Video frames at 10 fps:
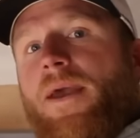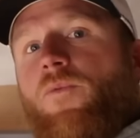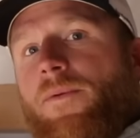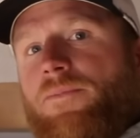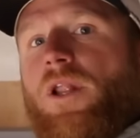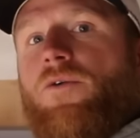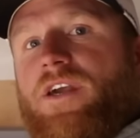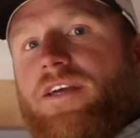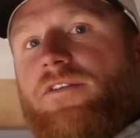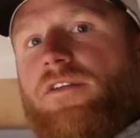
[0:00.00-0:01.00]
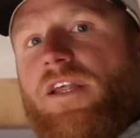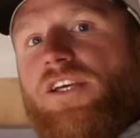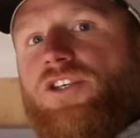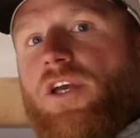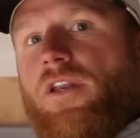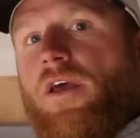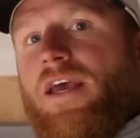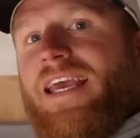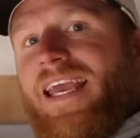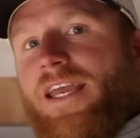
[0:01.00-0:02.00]
and we blow the insulation
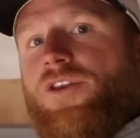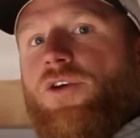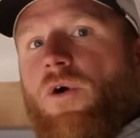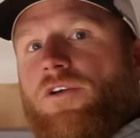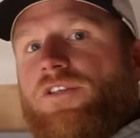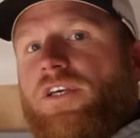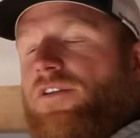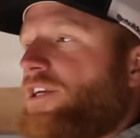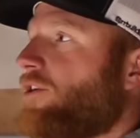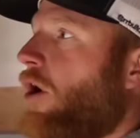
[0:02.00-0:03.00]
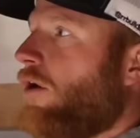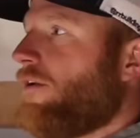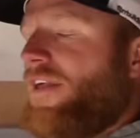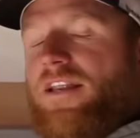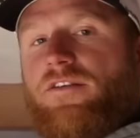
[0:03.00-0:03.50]
into our ceilings, all of that